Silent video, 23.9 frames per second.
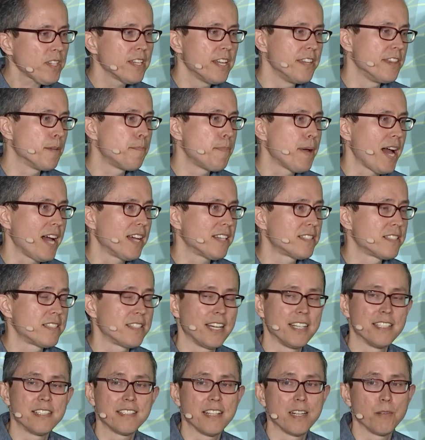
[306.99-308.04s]
In the past,
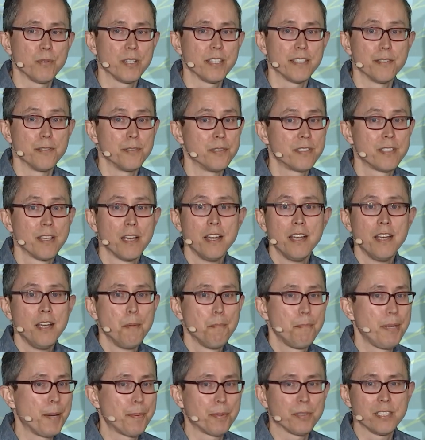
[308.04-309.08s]
I said we use
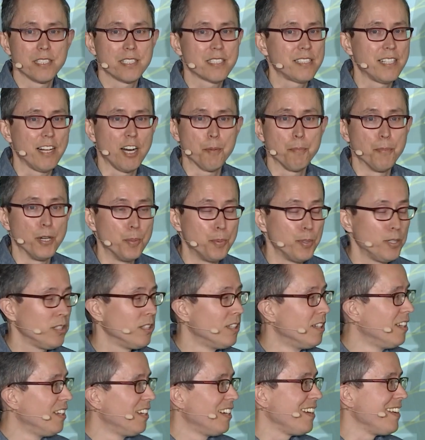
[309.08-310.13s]
paperless cloud mobile.
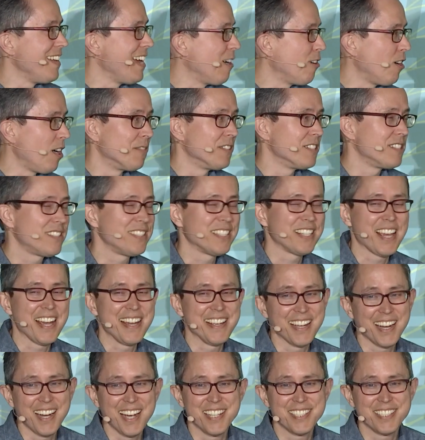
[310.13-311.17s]
Now, obviously,
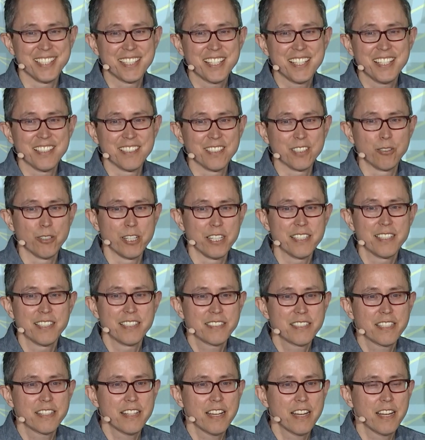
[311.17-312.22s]
AI is a key ingredient
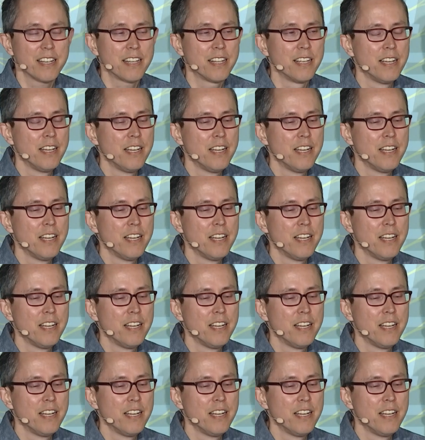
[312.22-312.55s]
to that.